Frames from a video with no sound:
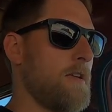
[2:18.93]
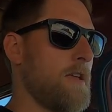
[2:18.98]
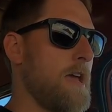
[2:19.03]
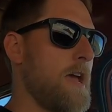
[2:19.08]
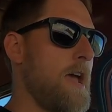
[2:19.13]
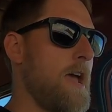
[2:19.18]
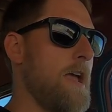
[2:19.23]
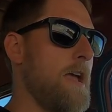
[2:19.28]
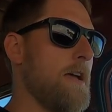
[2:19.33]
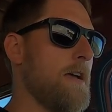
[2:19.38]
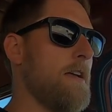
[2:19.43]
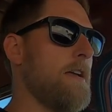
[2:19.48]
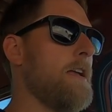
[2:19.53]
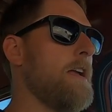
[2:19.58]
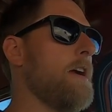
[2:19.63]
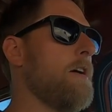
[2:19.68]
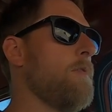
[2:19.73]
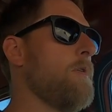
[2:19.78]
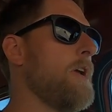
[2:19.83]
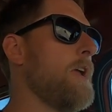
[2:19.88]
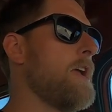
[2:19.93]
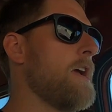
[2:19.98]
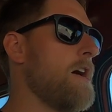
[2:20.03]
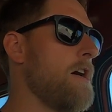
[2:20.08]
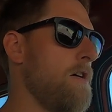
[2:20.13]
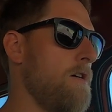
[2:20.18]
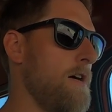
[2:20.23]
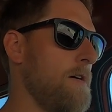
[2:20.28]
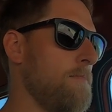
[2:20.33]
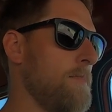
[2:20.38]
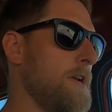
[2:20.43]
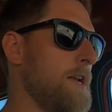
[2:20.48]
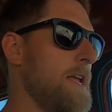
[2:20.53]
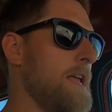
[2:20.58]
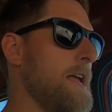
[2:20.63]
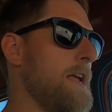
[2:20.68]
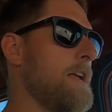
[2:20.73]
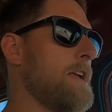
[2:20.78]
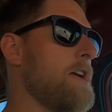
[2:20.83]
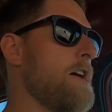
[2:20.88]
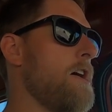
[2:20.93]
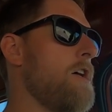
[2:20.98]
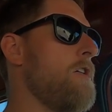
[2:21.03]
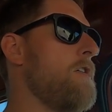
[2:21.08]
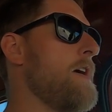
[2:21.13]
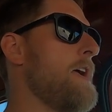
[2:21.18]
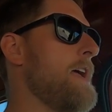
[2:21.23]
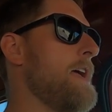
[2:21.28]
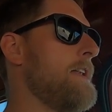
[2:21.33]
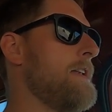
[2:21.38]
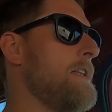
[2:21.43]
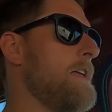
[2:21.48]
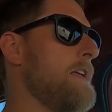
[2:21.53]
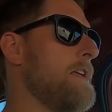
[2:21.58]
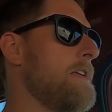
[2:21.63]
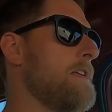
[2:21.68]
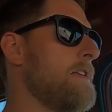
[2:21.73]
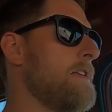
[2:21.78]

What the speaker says: Okay, here we go. I'm gonna hit go and